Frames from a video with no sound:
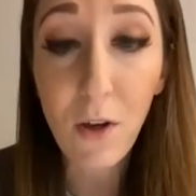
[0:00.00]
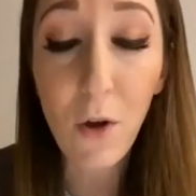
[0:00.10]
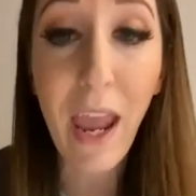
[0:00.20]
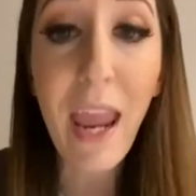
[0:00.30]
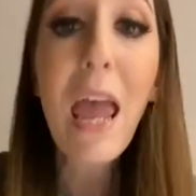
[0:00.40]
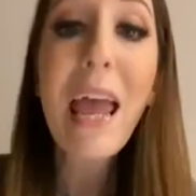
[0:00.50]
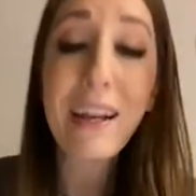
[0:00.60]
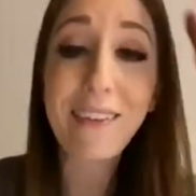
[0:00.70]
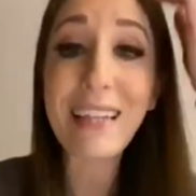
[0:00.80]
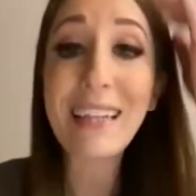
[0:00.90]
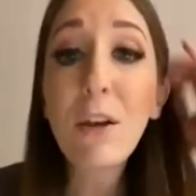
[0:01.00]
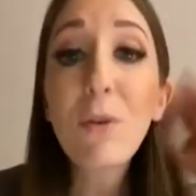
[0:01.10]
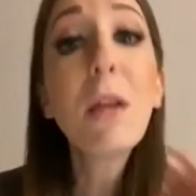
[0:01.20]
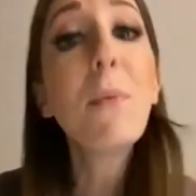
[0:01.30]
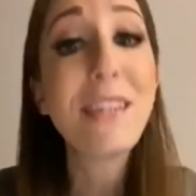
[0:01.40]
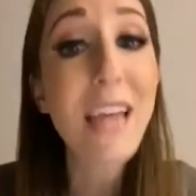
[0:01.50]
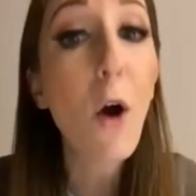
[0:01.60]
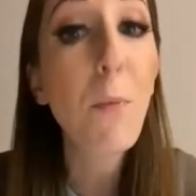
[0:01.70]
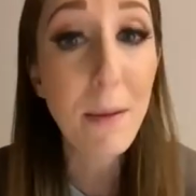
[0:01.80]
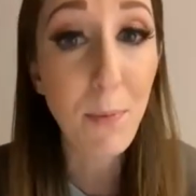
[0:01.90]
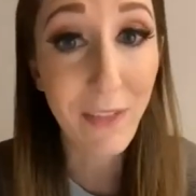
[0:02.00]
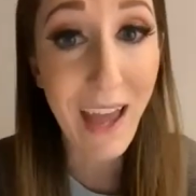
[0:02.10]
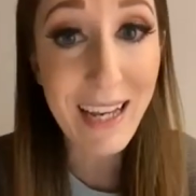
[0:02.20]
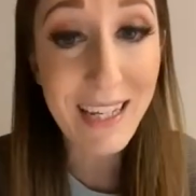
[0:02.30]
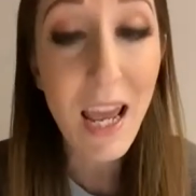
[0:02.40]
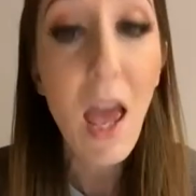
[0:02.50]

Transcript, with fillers: Okay. Because I literally would tell people that.